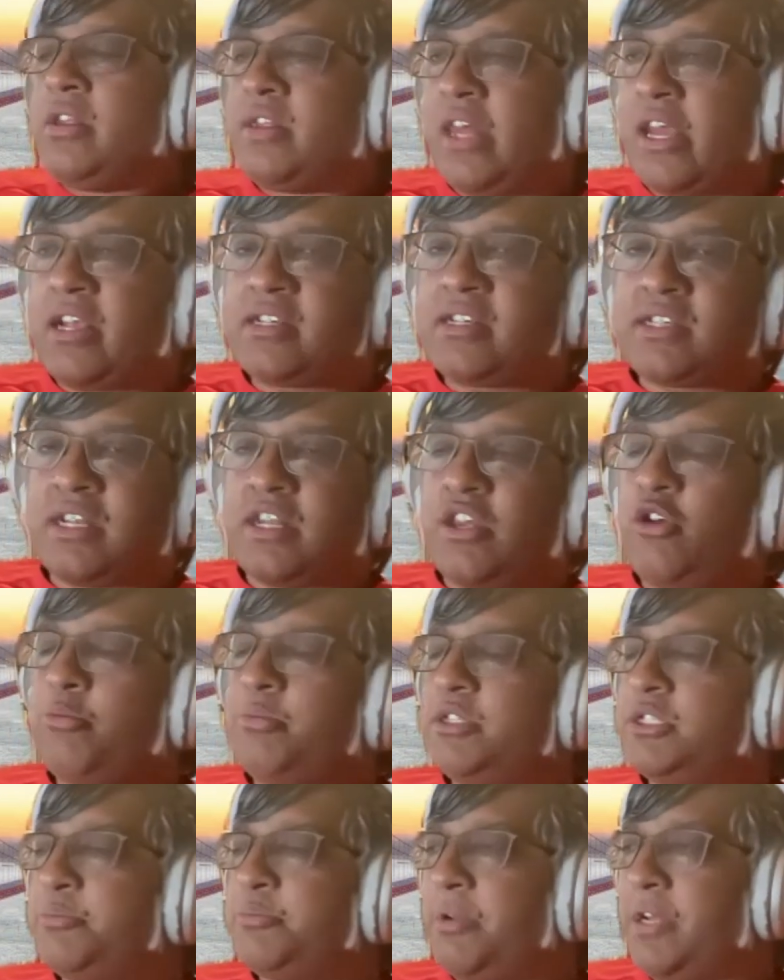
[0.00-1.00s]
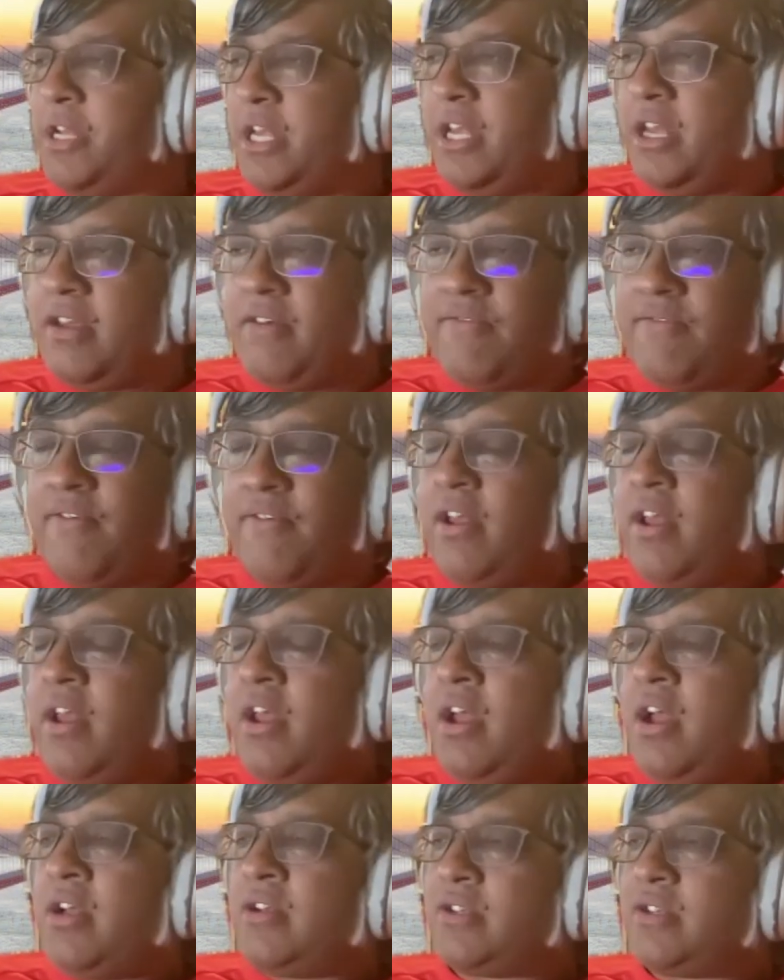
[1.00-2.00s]
things that humans believe.
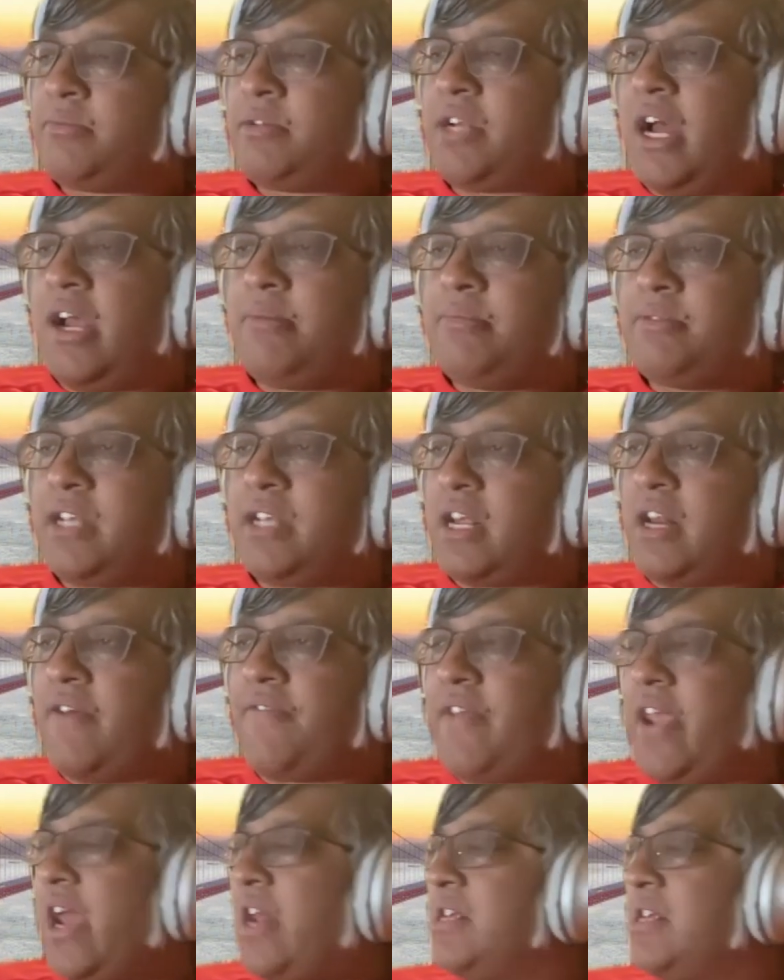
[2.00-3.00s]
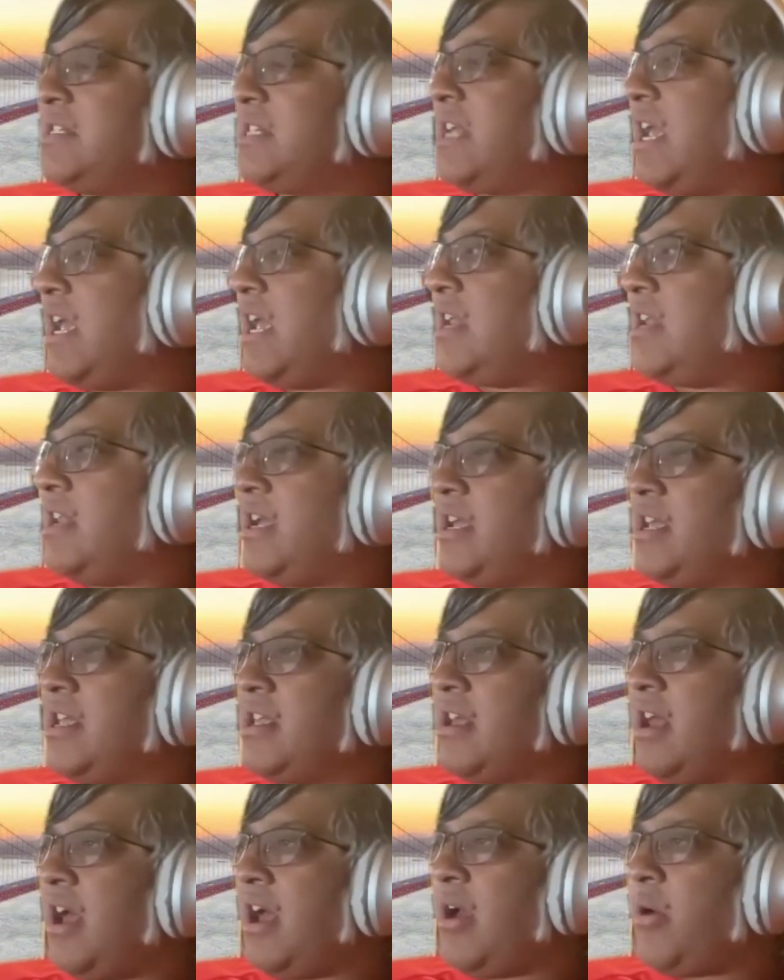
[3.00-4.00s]
Sometimes, like in Afghanistan, like
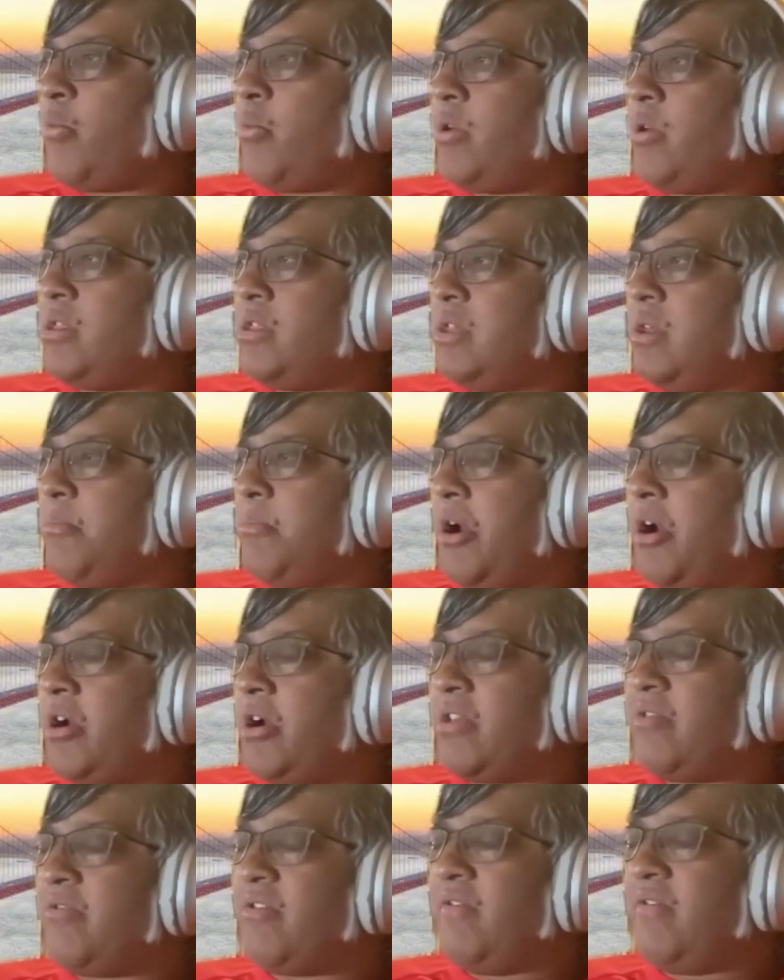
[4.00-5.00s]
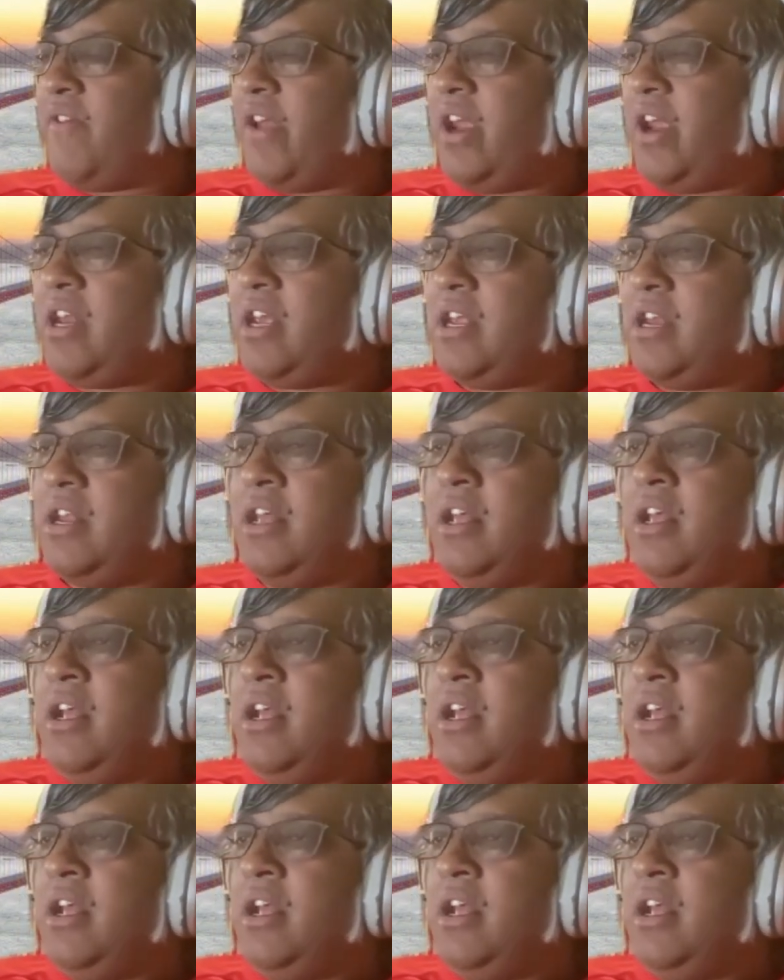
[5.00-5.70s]
when the Americans invaded,